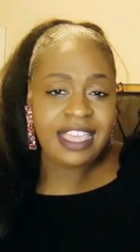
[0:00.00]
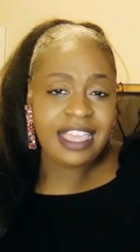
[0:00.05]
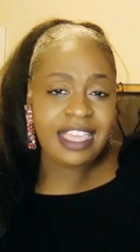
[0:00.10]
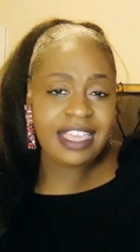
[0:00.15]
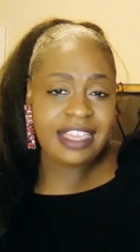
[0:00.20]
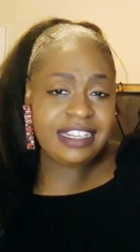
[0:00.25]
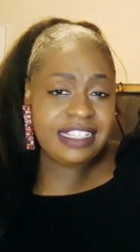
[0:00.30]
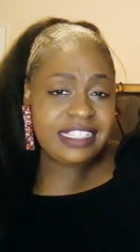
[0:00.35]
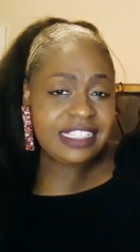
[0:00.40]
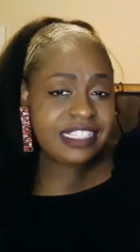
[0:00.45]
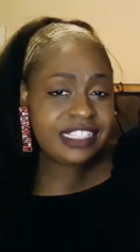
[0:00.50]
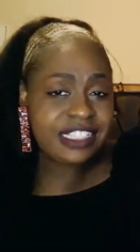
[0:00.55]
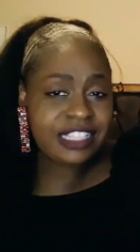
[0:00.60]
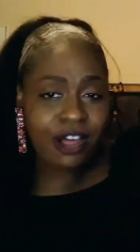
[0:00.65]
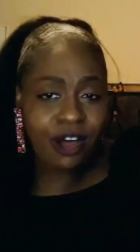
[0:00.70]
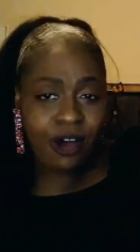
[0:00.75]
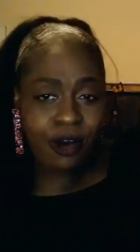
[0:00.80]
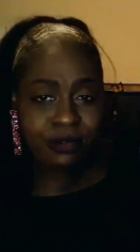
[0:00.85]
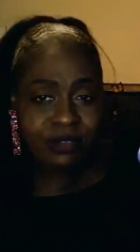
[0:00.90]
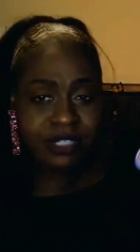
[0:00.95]
And this is
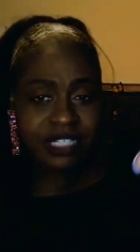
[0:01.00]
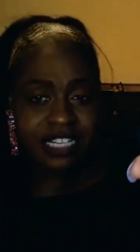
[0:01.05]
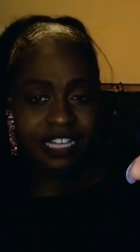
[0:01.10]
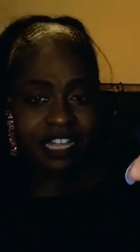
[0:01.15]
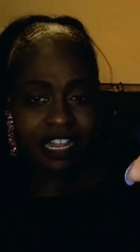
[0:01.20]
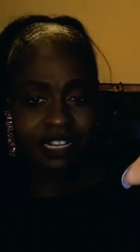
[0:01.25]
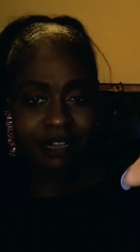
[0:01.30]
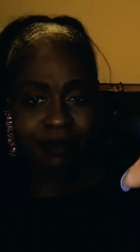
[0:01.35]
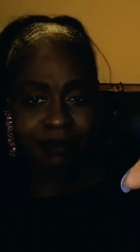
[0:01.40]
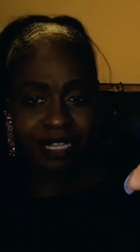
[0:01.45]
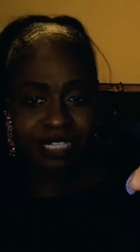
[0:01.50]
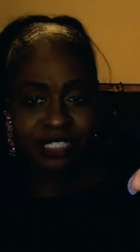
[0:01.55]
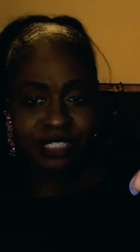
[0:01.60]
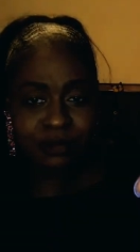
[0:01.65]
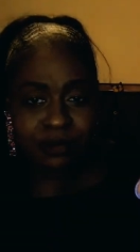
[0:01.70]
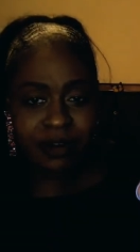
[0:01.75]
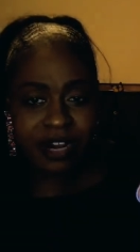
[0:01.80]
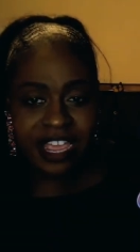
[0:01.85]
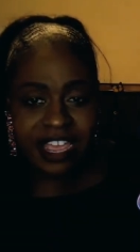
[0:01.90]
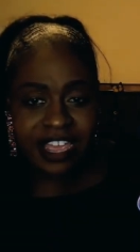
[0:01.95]
the only color my
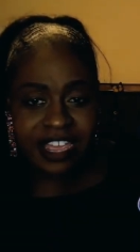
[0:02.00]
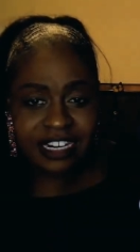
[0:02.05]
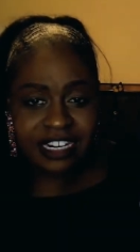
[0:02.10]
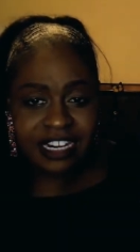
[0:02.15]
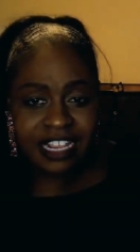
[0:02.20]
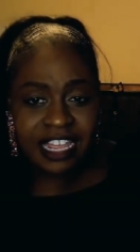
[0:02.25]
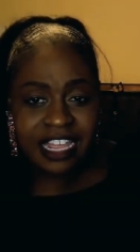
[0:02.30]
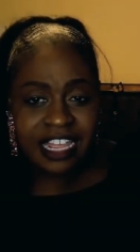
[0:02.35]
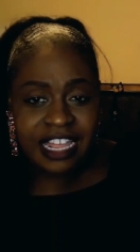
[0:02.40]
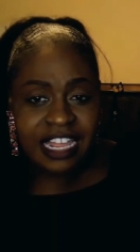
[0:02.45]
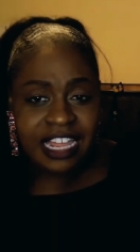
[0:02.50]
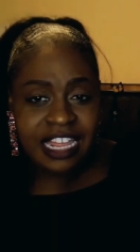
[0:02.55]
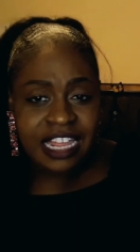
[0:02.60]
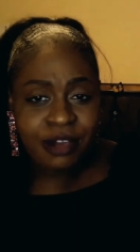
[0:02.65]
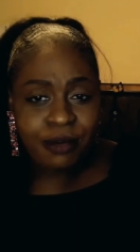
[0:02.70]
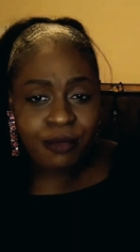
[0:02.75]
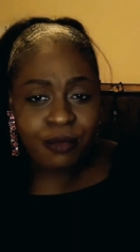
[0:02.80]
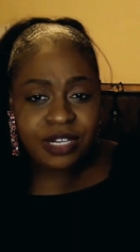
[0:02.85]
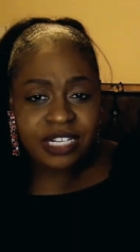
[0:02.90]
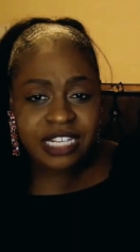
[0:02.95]
store had.
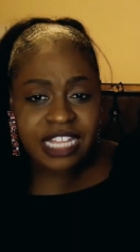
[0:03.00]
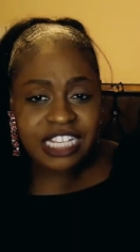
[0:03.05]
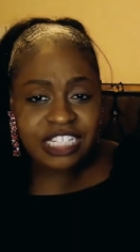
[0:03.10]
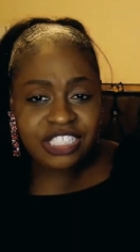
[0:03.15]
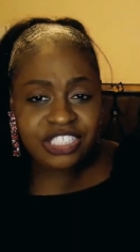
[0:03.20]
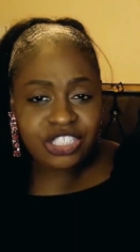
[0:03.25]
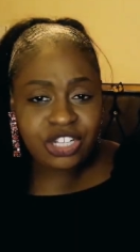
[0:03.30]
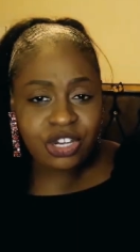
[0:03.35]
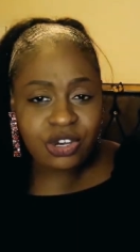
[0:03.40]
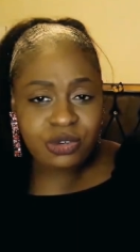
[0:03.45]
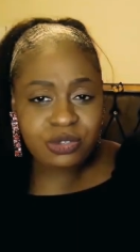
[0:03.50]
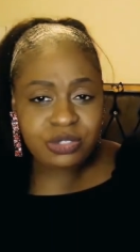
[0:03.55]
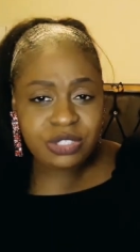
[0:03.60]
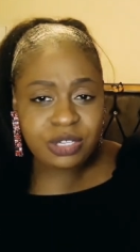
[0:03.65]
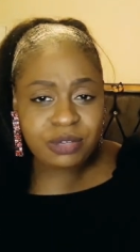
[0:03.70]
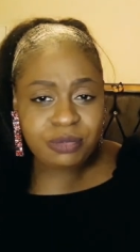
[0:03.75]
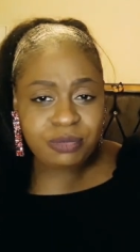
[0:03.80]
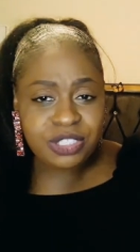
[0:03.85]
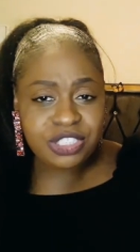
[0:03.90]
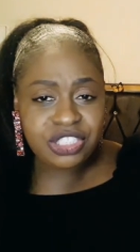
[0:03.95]
When they showed
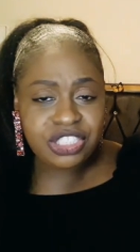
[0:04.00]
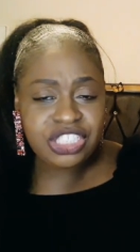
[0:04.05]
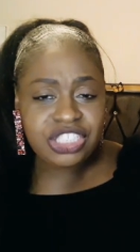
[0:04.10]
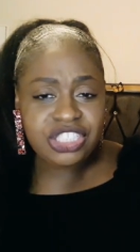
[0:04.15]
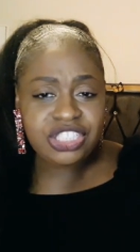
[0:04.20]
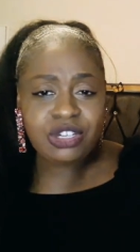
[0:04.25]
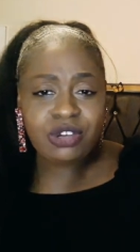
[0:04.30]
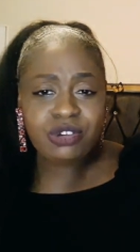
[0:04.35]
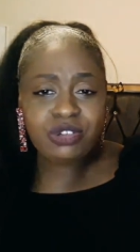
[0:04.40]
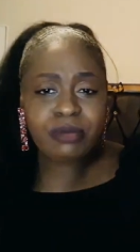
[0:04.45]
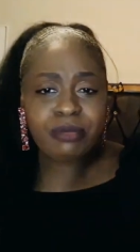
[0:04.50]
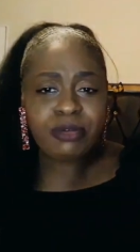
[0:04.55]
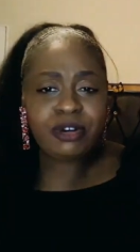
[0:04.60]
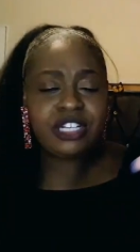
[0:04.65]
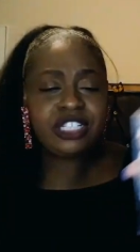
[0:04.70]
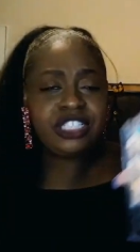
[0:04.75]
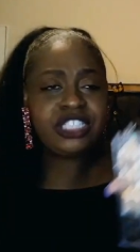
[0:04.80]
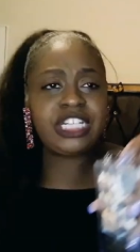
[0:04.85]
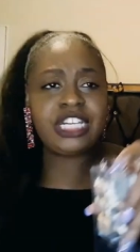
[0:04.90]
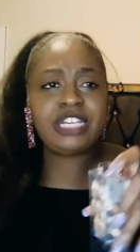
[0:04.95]
them, when she showed them on
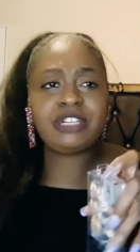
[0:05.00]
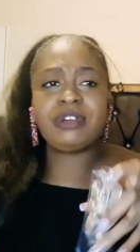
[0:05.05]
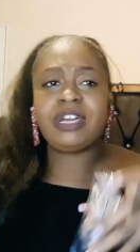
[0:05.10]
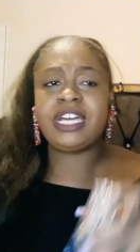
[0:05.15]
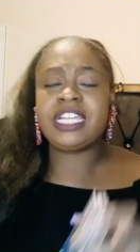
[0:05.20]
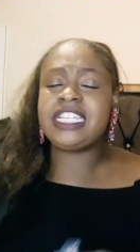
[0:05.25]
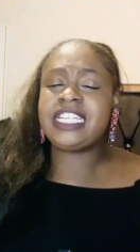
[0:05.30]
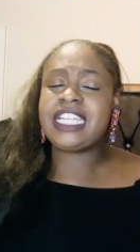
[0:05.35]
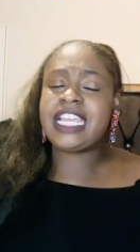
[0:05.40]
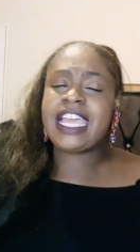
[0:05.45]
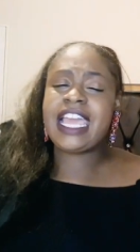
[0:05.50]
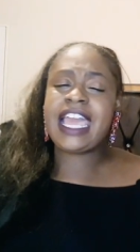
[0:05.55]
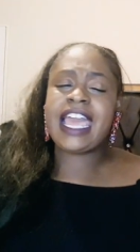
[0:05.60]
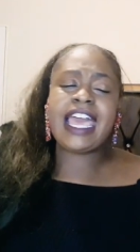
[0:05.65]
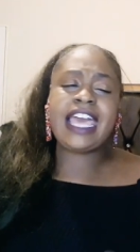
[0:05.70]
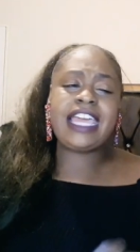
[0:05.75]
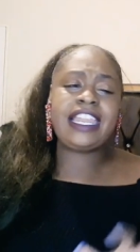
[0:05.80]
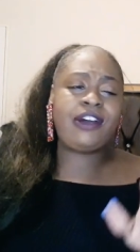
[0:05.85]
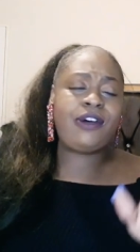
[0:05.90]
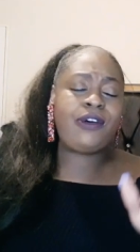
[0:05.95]
her channel, honey, they
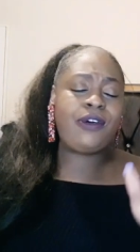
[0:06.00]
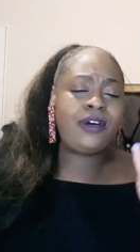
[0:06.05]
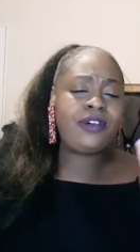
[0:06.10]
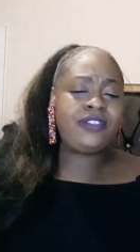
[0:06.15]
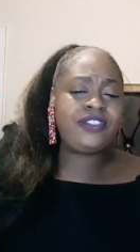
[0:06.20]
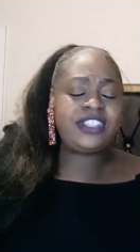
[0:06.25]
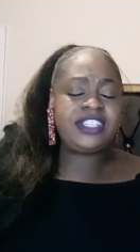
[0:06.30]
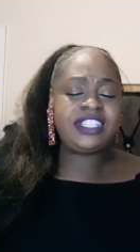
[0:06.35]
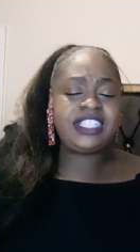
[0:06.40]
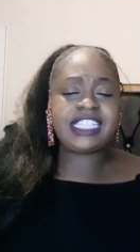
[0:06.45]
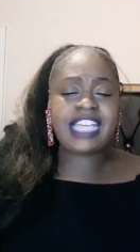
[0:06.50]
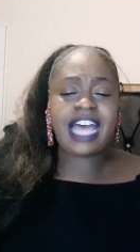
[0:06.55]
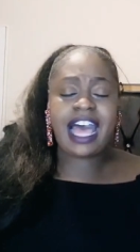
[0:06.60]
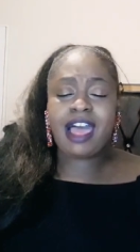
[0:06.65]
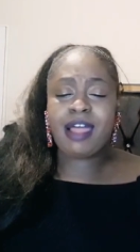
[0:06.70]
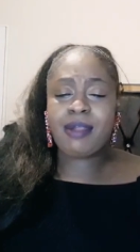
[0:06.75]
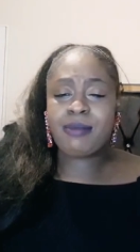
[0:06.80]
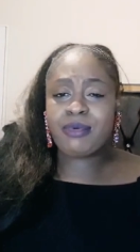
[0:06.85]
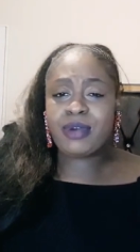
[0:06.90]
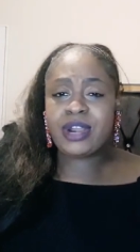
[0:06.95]
had all these
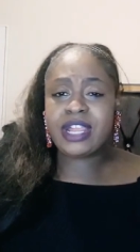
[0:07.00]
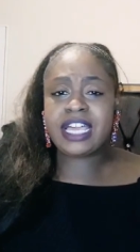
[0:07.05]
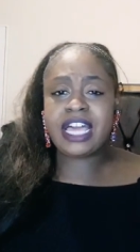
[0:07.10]
ombre